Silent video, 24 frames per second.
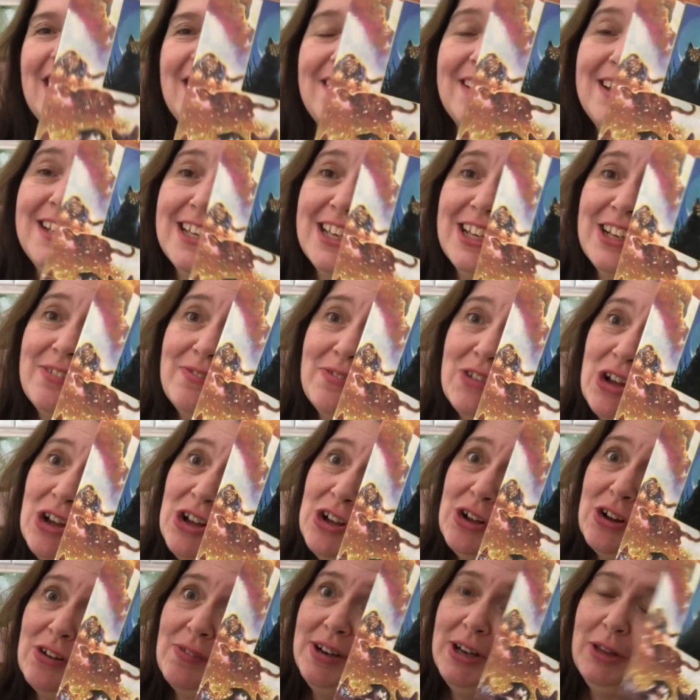Thinking of
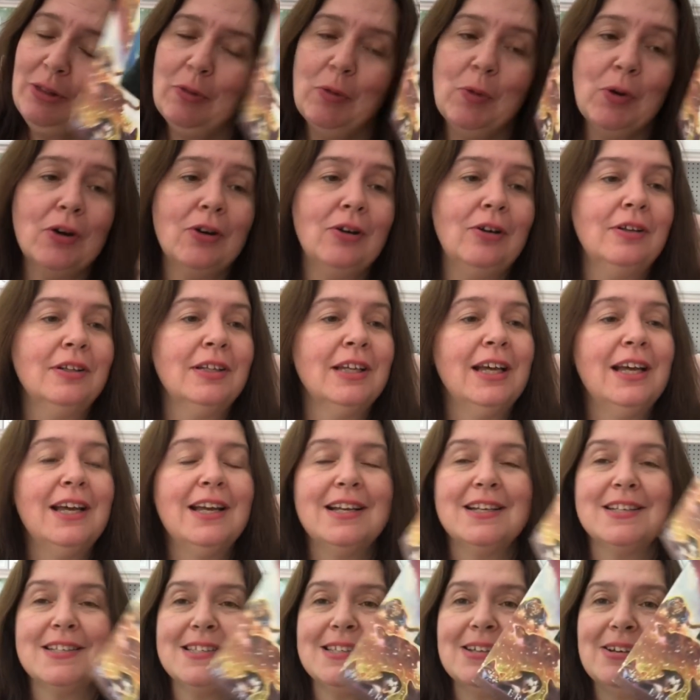conquering the world.
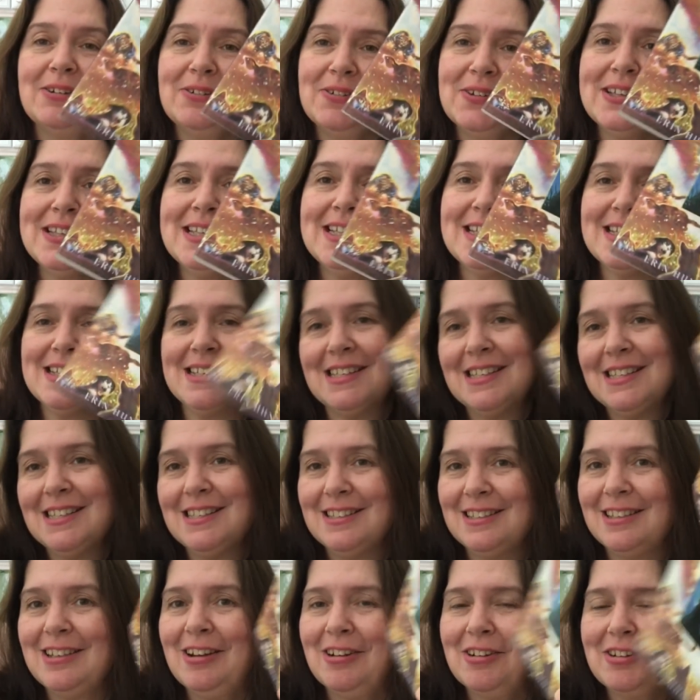So this is, you